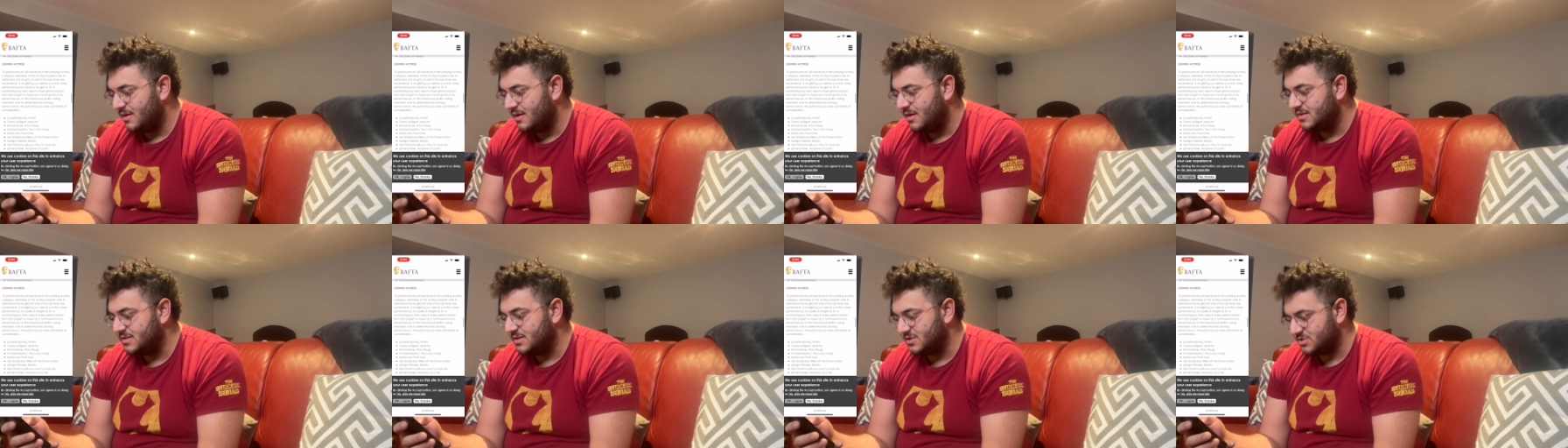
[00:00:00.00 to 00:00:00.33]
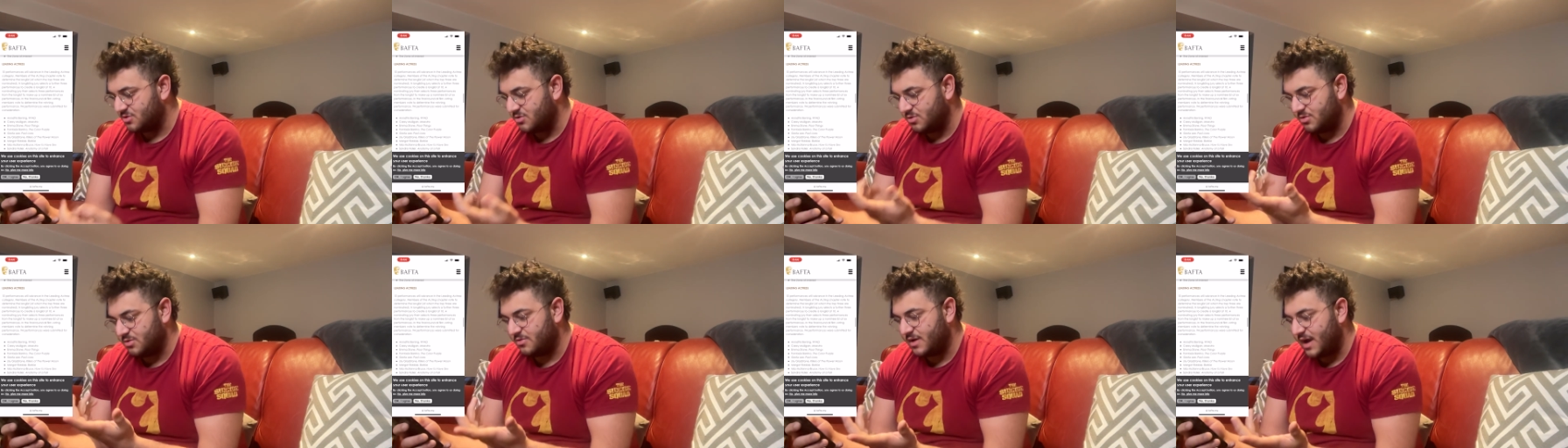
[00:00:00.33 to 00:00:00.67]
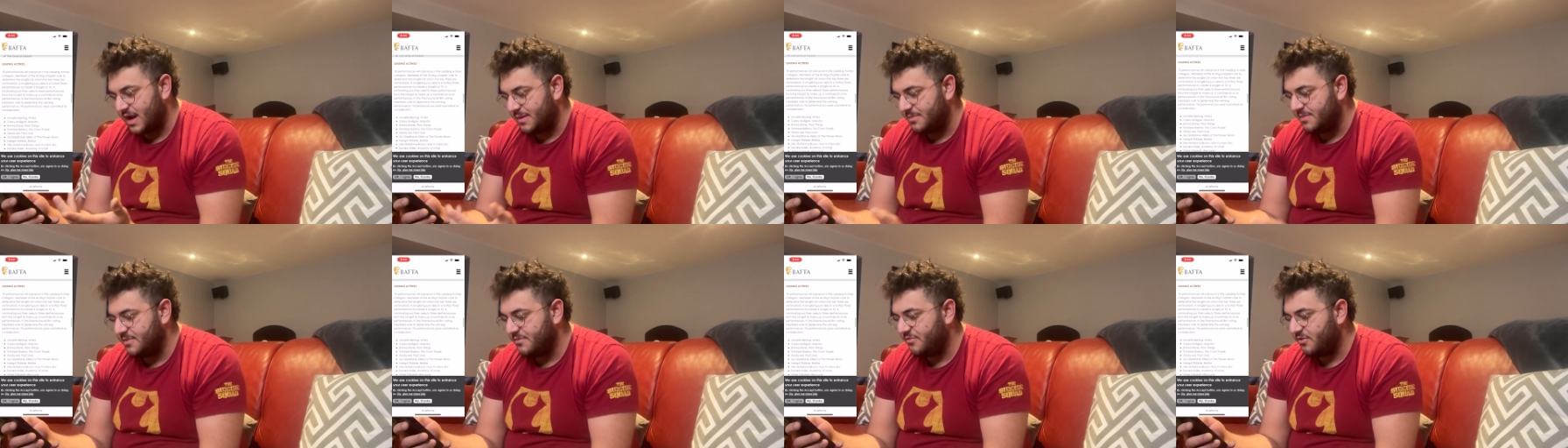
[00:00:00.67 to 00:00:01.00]
Central
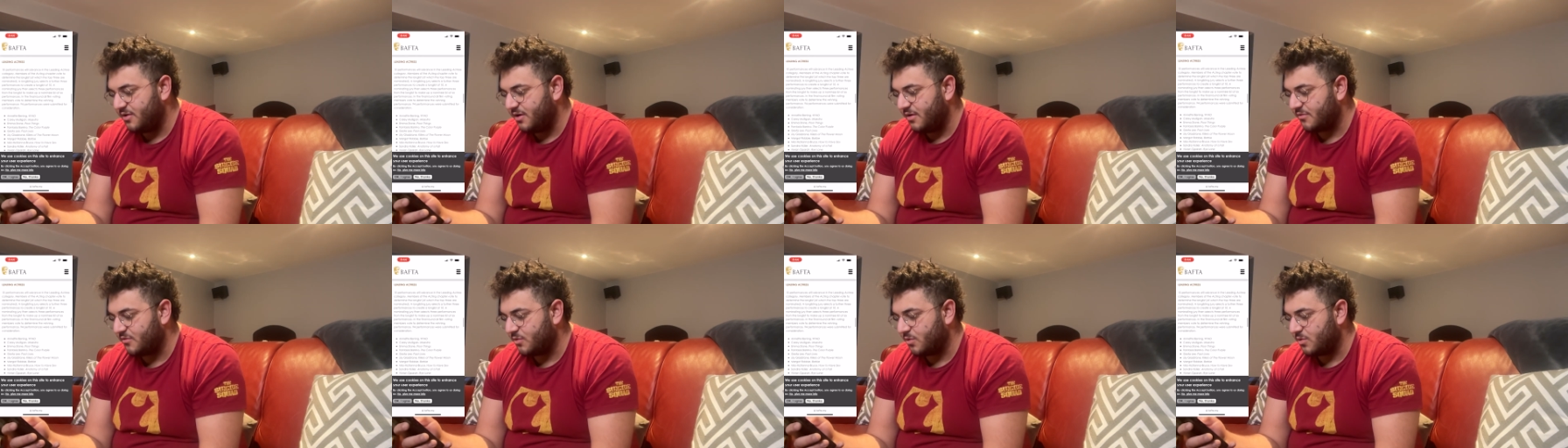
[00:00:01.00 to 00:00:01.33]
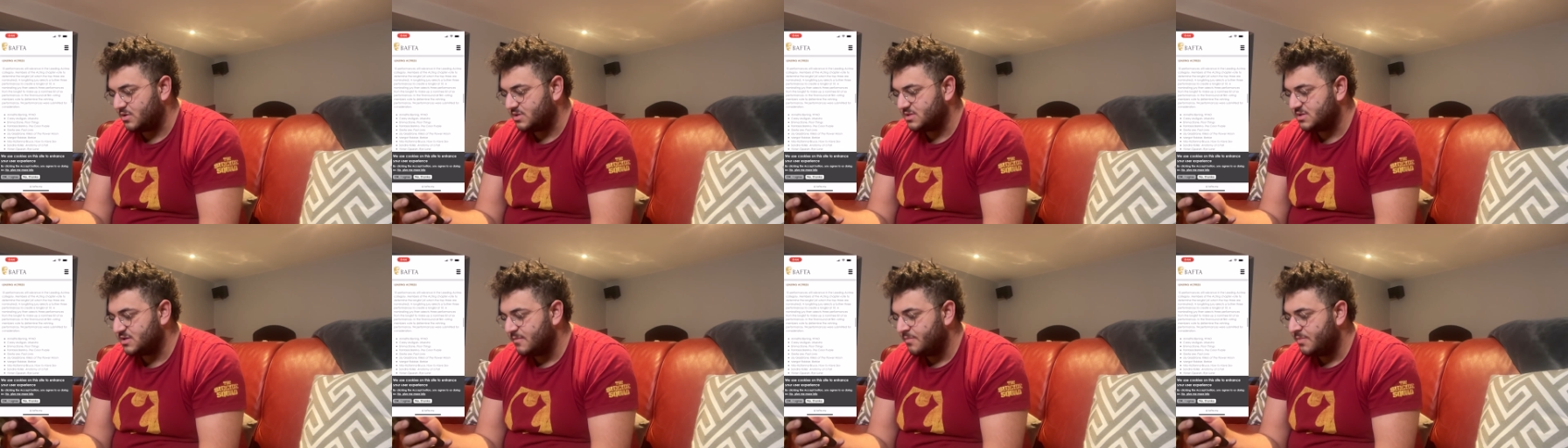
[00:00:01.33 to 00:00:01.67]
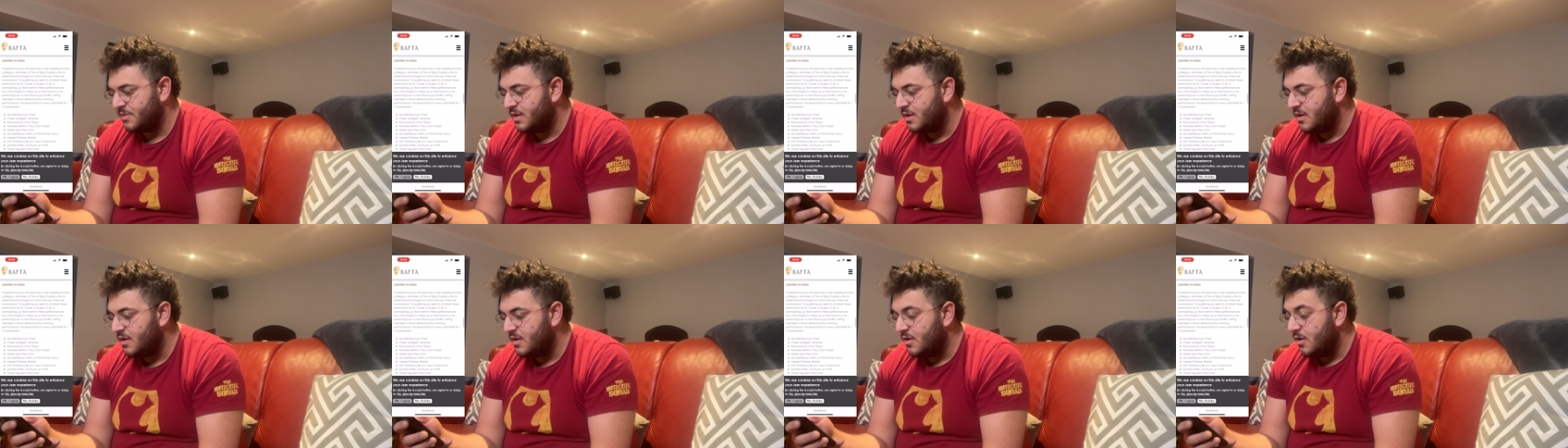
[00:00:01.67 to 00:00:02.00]
Anatomy of Fall, of course.
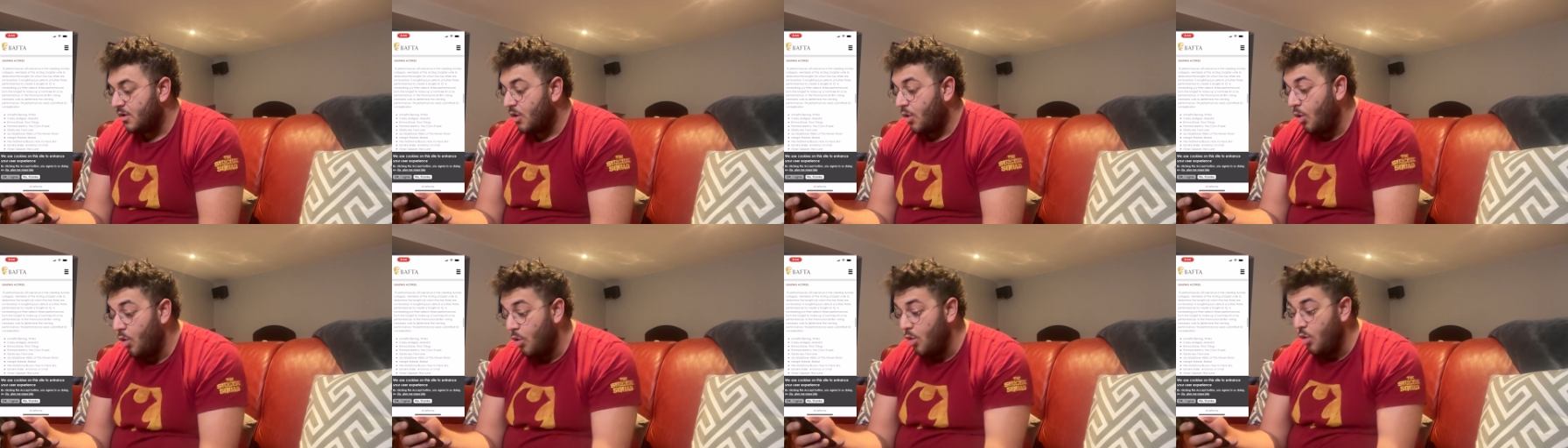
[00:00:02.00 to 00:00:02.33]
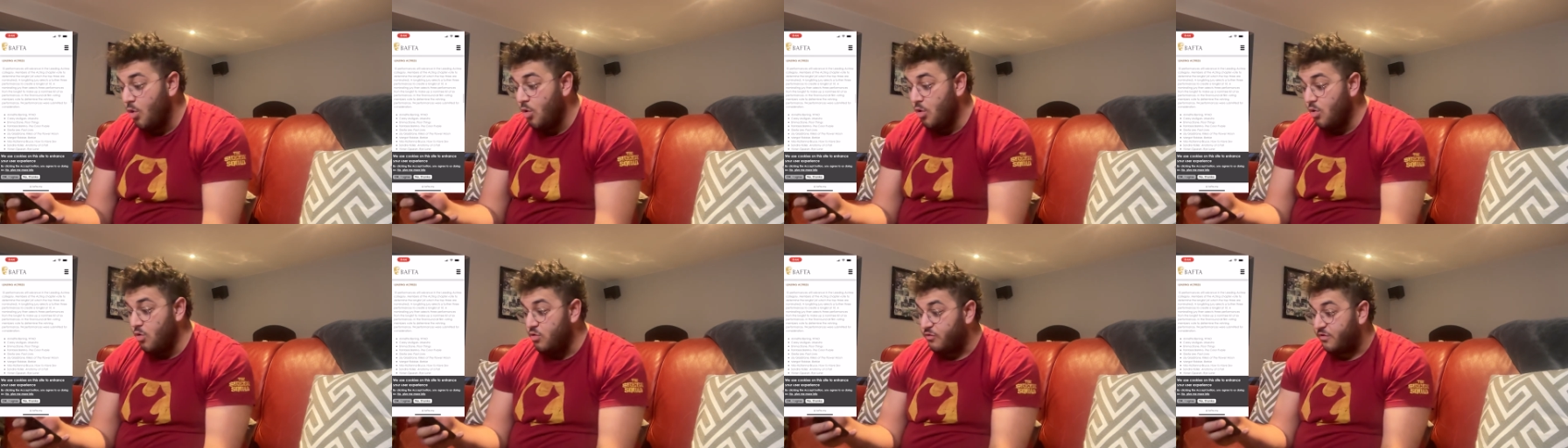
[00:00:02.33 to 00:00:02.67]
Ooh,